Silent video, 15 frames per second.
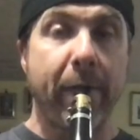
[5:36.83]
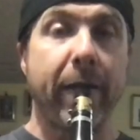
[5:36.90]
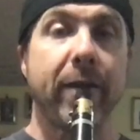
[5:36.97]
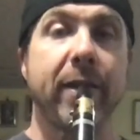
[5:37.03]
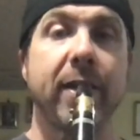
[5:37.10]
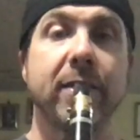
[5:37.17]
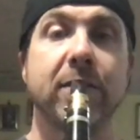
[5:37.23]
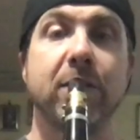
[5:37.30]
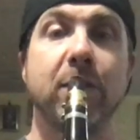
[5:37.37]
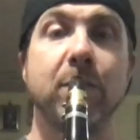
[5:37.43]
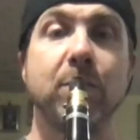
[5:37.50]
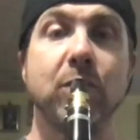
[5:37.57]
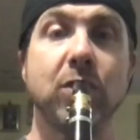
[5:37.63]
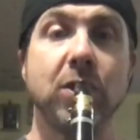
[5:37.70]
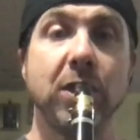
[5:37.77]
Next
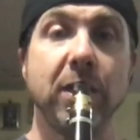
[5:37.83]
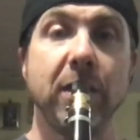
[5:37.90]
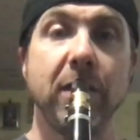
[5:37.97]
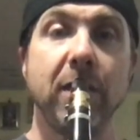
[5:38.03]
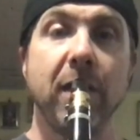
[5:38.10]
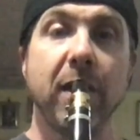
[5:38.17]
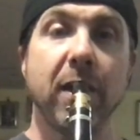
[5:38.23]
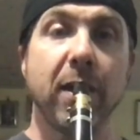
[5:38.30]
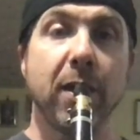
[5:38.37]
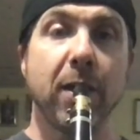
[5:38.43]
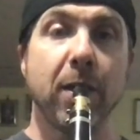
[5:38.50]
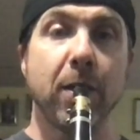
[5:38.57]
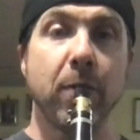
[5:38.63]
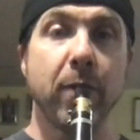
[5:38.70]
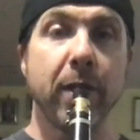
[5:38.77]
comes G.
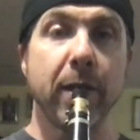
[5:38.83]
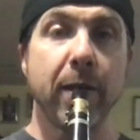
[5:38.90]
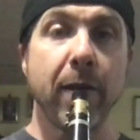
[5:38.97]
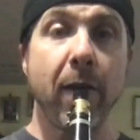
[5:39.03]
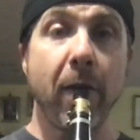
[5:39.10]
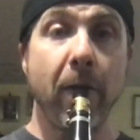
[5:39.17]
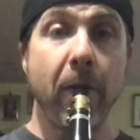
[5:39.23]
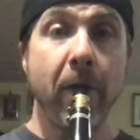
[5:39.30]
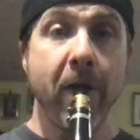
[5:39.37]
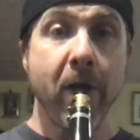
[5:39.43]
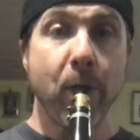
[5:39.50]
Here we go.